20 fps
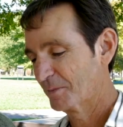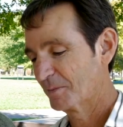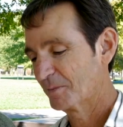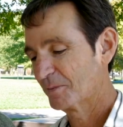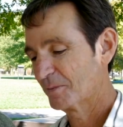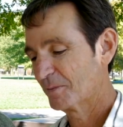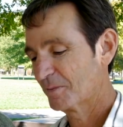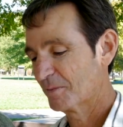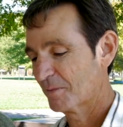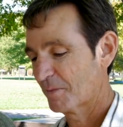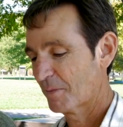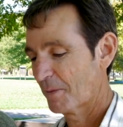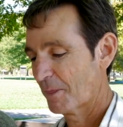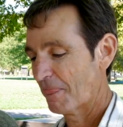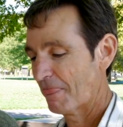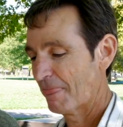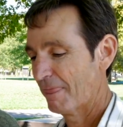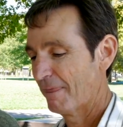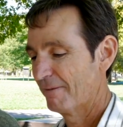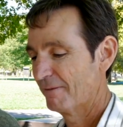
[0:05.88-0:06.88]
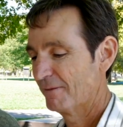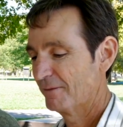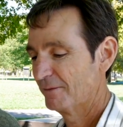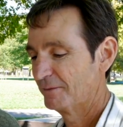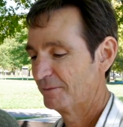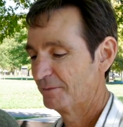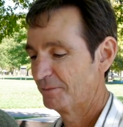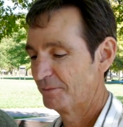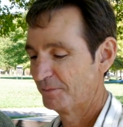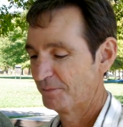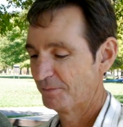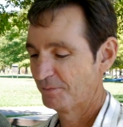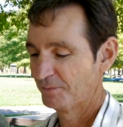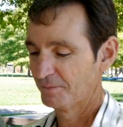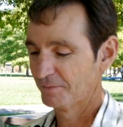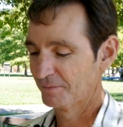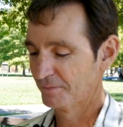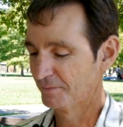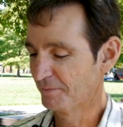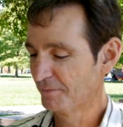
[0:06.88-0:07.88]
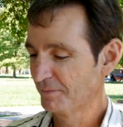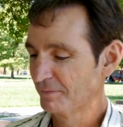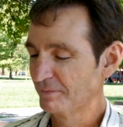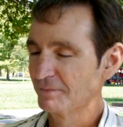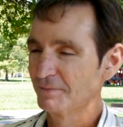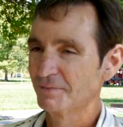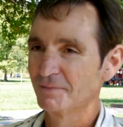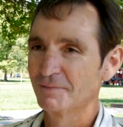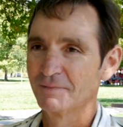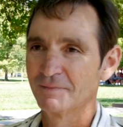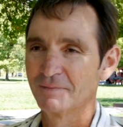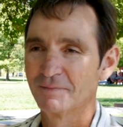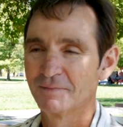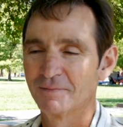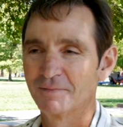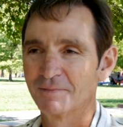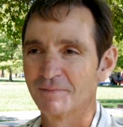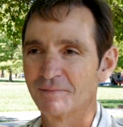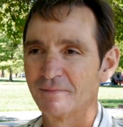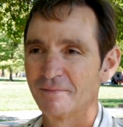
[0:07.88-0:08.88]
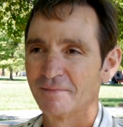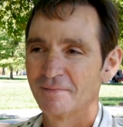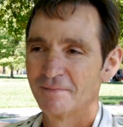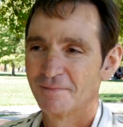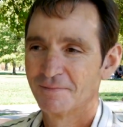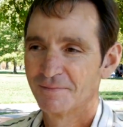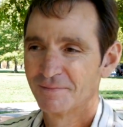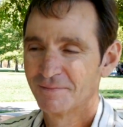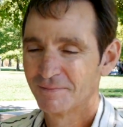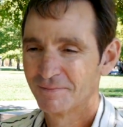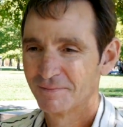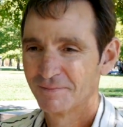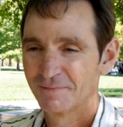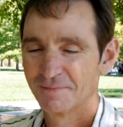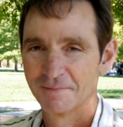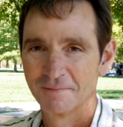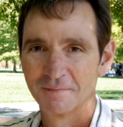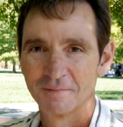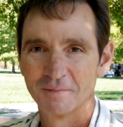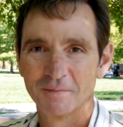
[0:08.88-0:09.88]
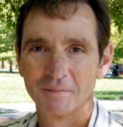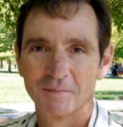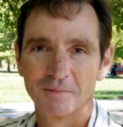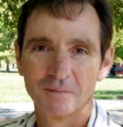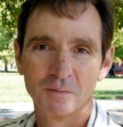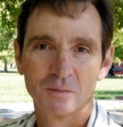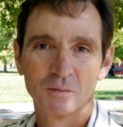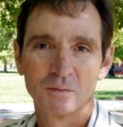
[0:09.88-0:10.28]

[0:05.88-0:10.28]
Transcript: This person isn't speaking.